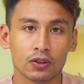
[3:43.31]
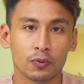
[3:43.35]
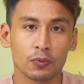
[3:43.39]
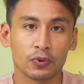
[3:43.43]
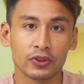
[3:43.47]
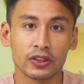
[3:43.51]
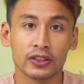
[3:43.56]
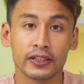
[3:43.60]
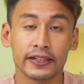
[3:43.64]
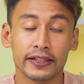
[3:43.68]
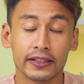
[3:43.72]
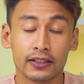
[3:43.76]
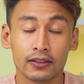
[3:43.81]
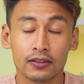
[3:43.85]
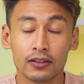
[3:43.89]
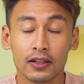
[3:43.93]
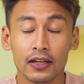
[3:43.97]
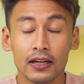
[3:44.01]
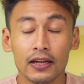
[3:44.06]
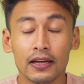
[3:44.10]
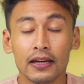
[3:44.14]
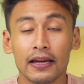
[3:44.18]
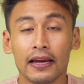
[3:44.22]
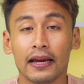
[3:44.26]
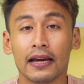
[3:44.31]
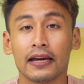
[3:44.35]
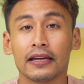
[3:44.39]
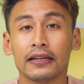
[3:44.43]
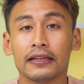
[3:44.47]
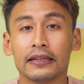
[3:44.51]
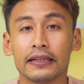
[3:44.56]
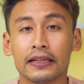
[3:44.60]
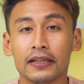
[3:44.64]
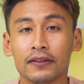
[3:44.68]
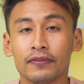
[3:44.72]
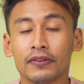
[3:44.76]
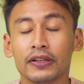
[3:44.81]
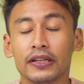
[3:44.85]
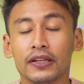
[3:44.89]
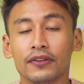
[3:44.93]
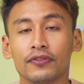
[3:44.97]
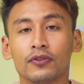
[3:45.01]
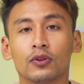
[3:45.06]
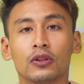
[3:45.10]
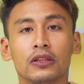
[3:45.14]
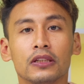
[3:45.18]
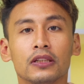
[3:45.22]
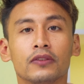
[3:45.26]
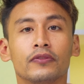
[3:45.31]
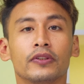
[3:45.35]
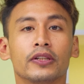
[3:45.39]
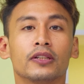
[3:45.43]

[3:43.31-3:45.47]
supported here. And even if you live